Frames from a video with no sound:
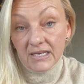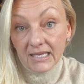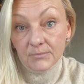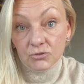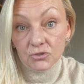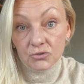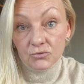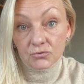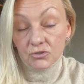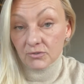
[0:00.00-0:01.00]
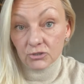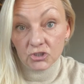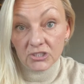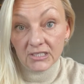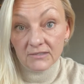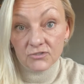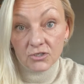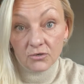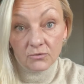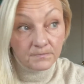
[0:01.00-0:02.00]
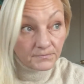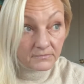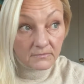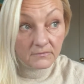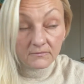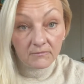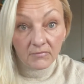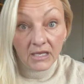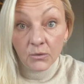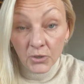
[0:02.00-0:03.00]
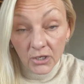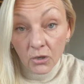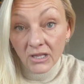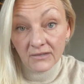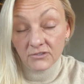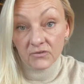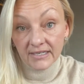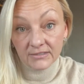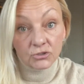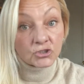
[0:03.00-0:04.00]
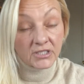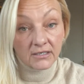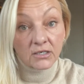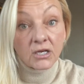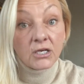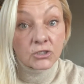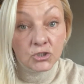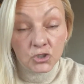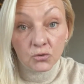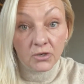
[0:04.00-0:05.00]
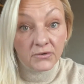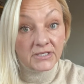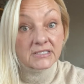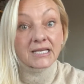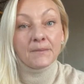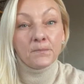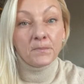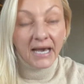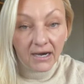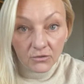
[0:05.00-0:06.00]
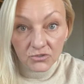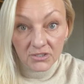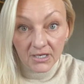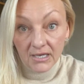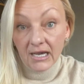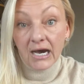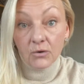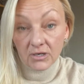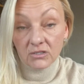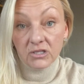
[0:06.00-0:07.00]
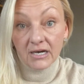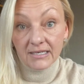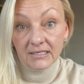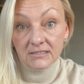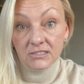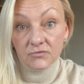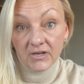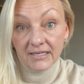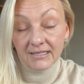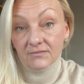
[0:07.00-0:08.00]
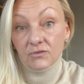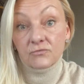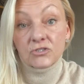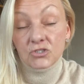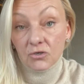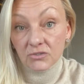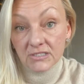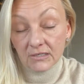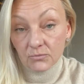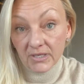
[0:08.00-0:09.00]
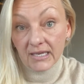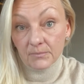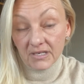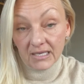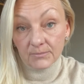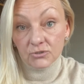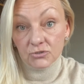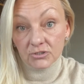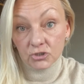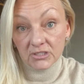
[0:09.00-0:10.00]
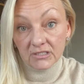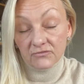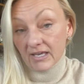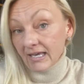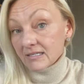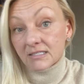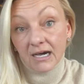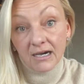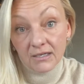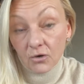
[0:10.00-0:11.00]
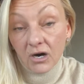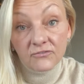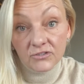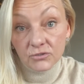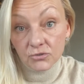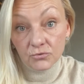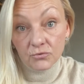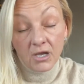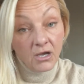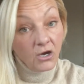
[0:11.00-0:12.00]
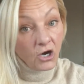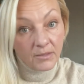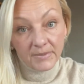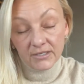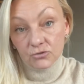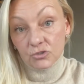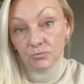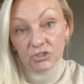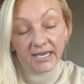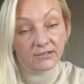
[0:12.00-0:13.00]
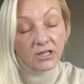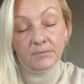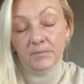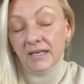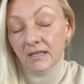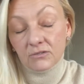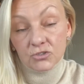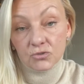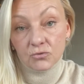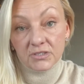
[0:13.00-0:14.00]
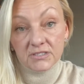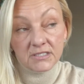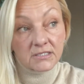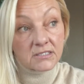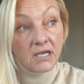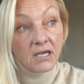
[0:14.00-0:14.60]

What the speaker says: able to achieve. So we all have the right to share stories about our clients, right? And the results that we have been able to achieve, as I often do on my YouTube channel and many other sources.